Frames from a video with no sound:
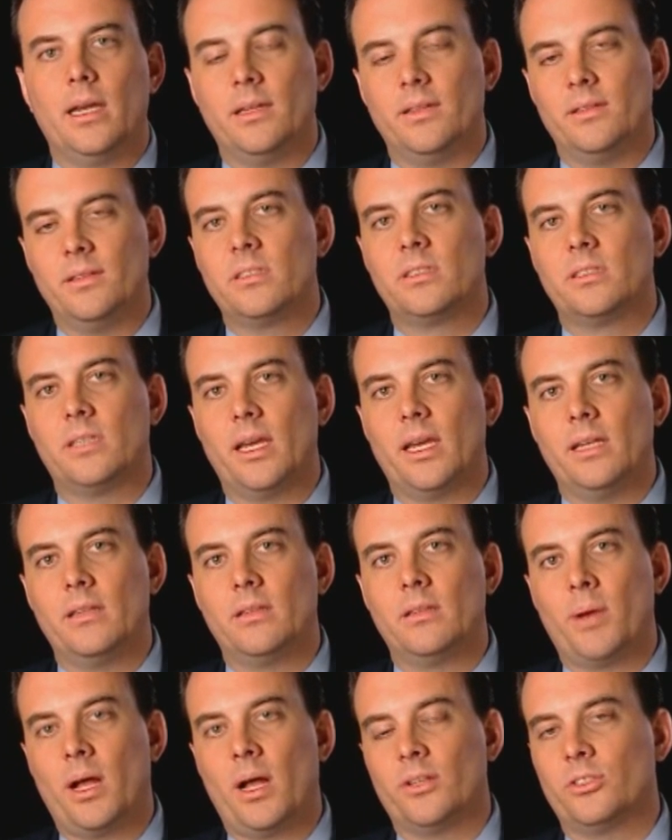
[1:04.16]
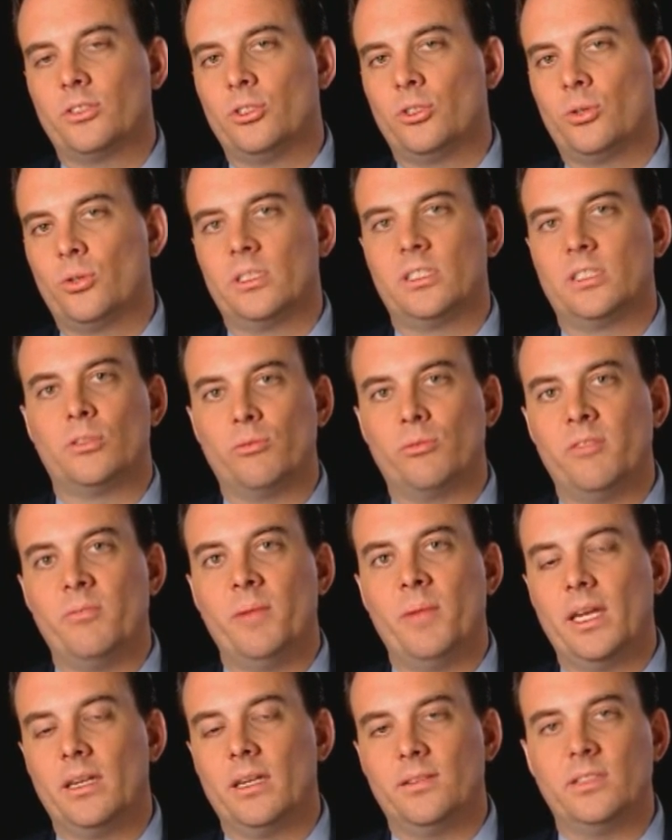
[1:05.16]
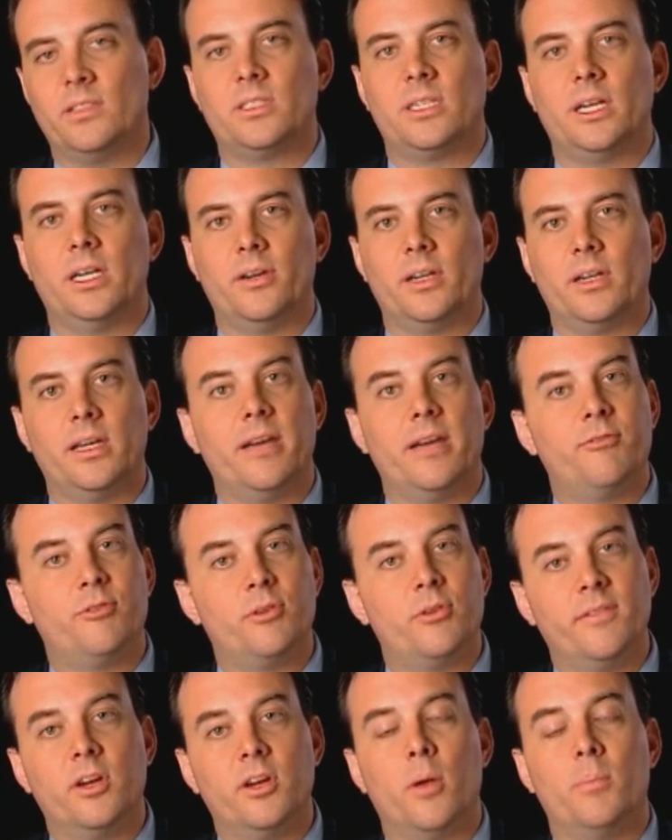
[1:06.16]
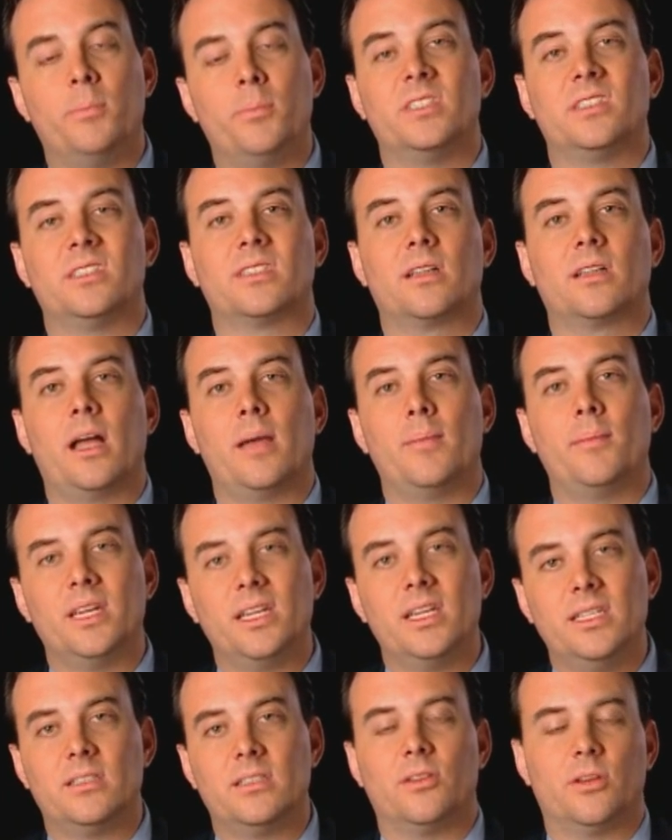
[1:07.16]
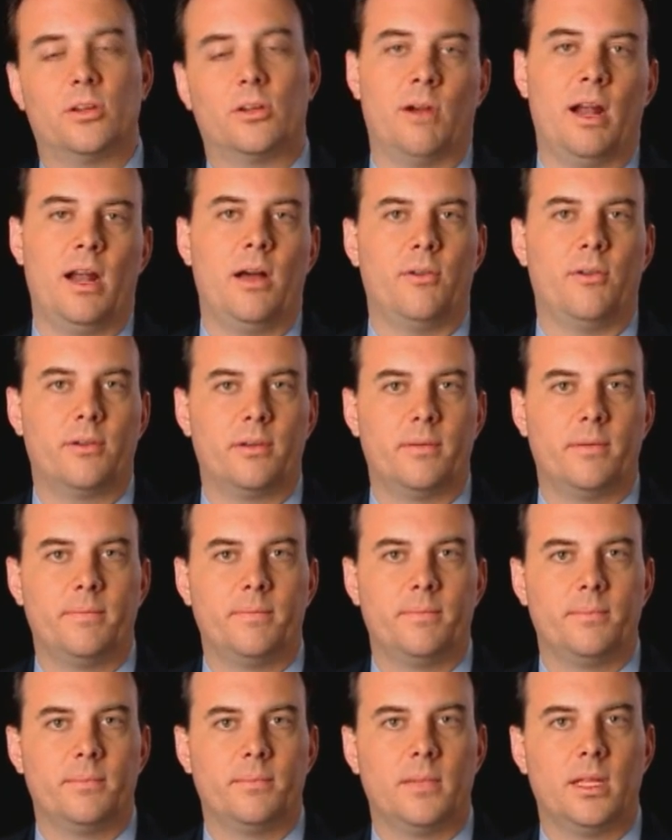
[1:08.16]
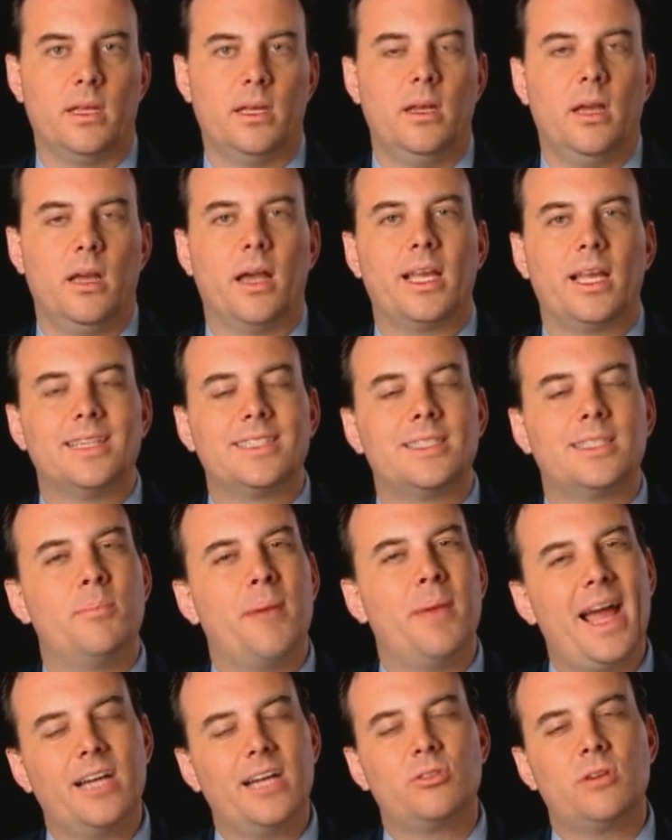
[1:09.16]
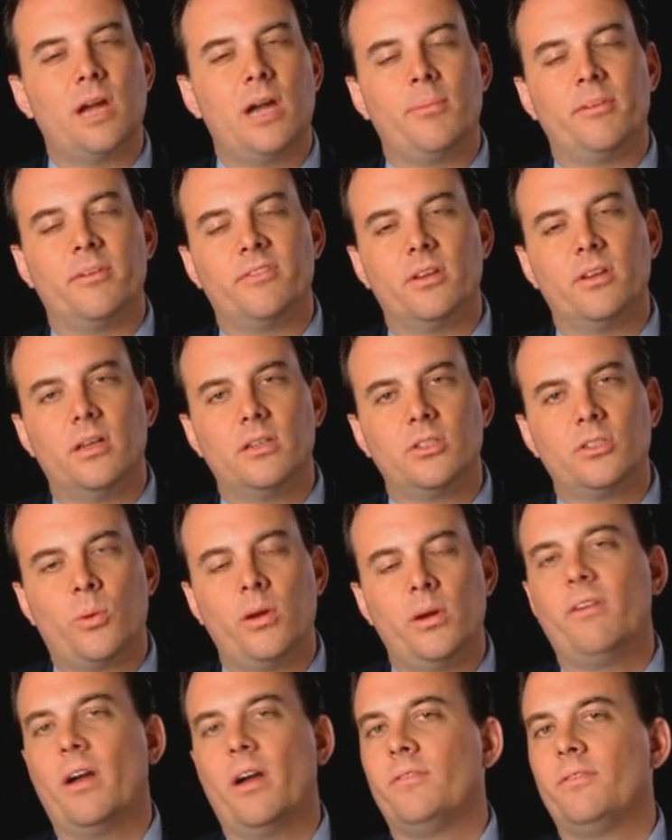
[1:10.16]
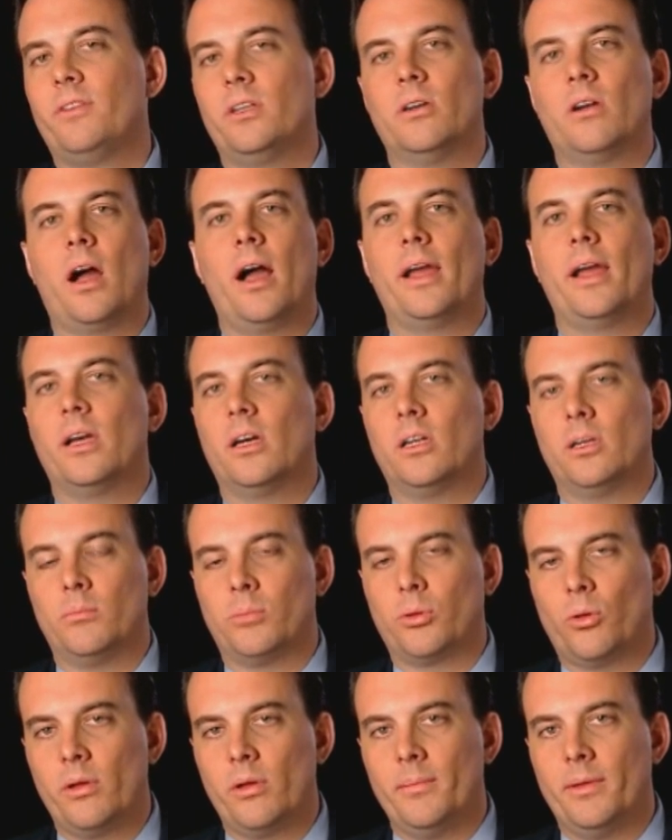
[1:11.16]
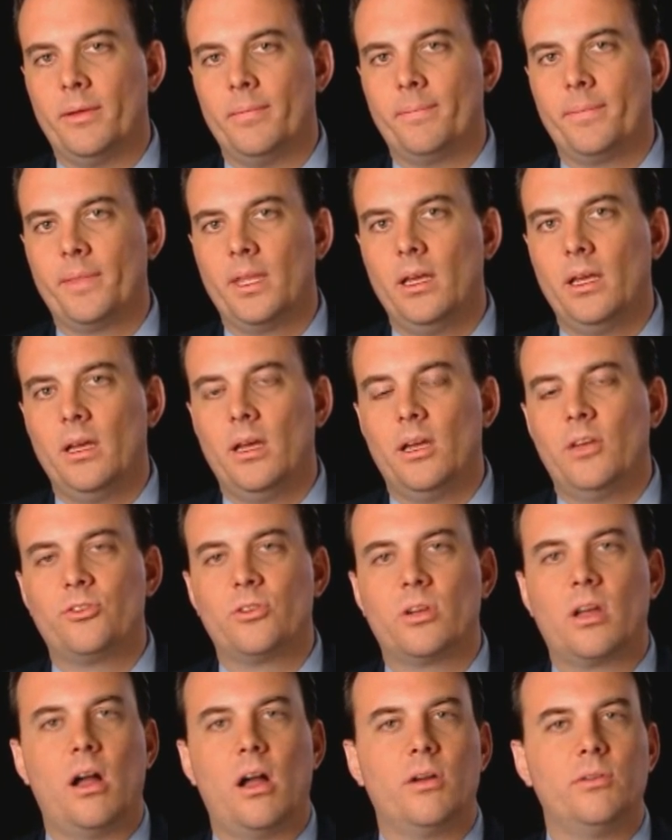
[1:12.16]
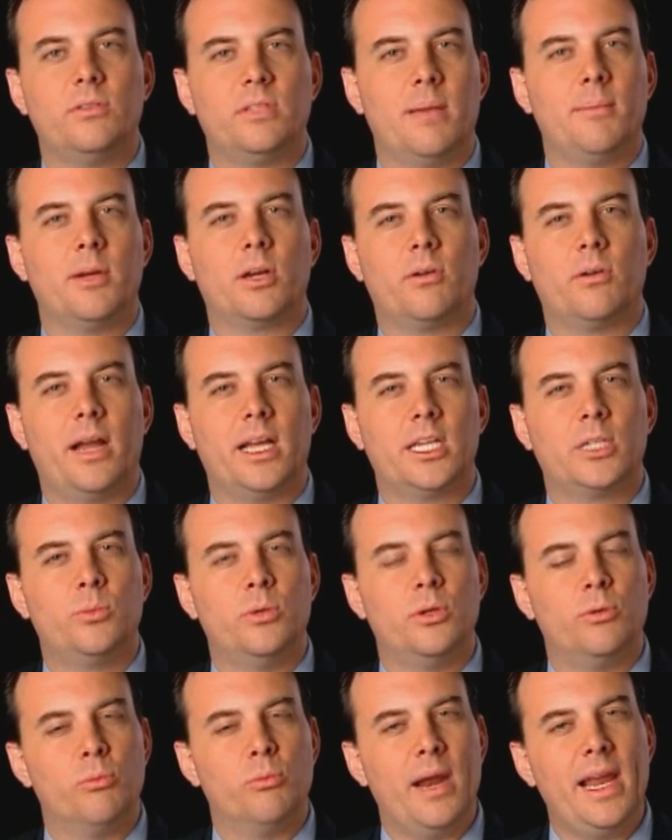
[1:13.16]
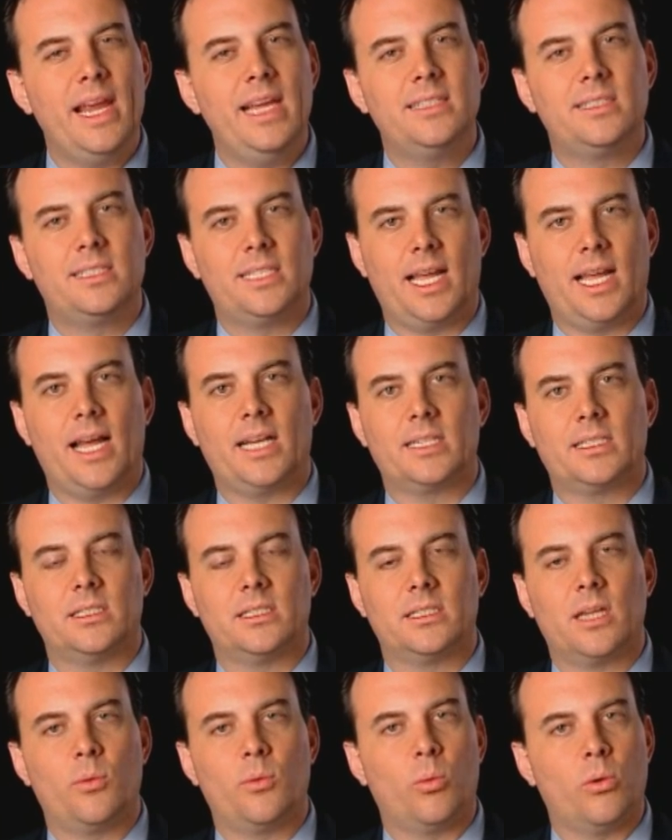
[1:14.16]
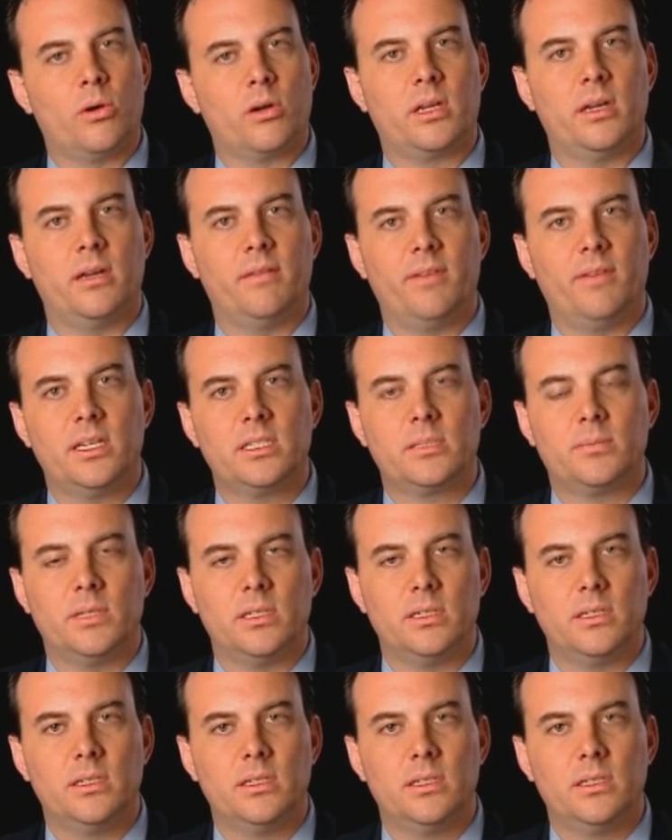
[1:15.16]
in this state, the policy choices we've made in this area have driven our business climate into the ground. Against a backdrop of 25-year high unemployment, Chicago Democrats would raise taxes on work and investment.